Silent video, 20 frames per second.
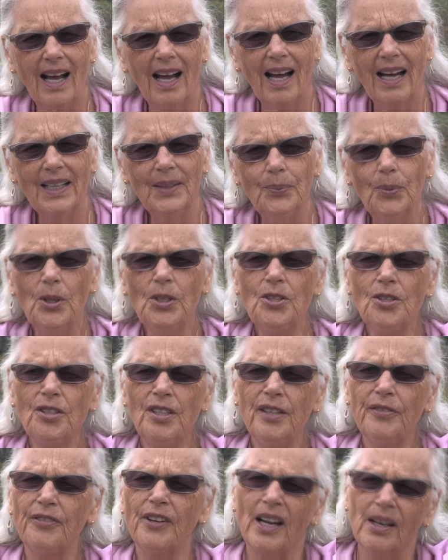I wondered
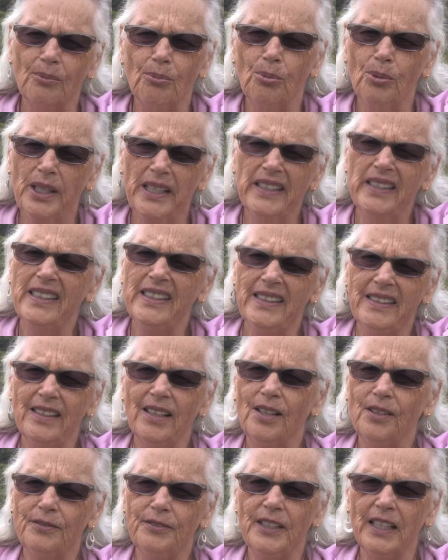if I really
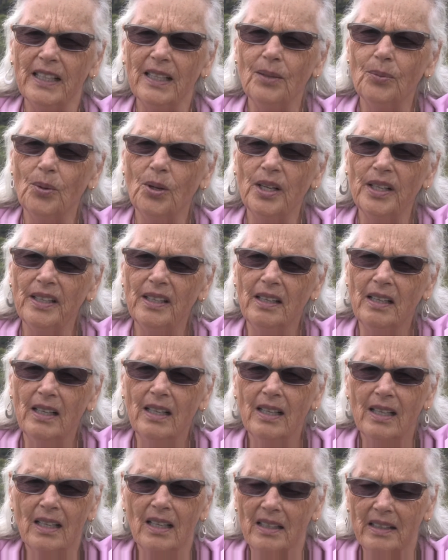loved anyone,
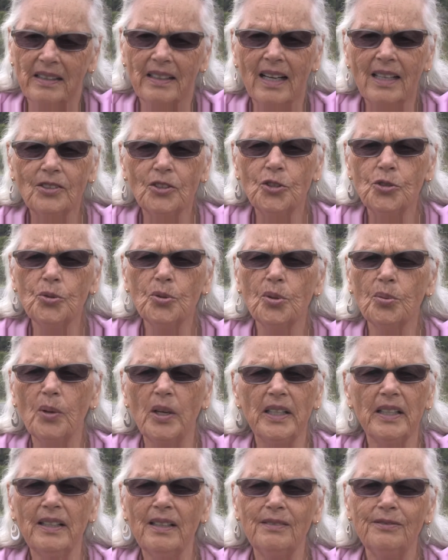not sure
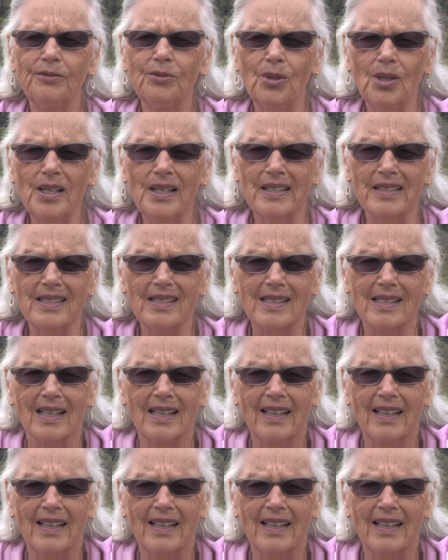what love was,